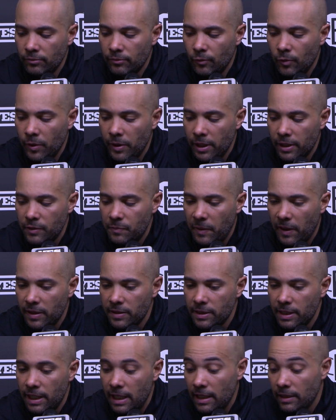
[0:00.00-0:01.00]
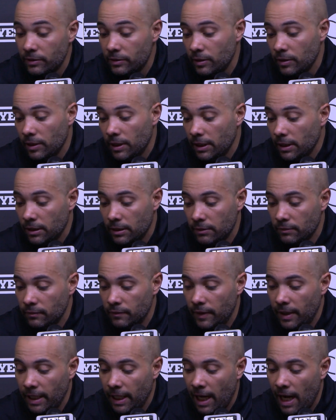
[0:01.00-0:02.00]
with the experience he has. So,
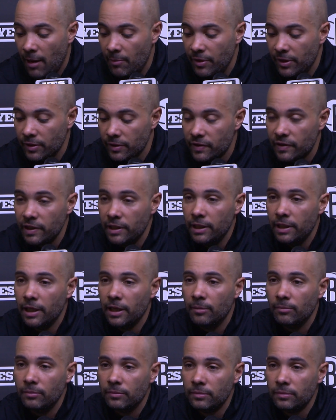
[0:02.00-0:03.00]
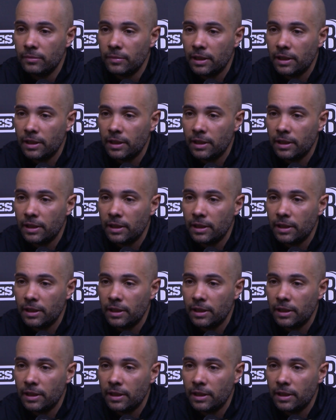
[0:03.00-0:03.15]
very happy to see him,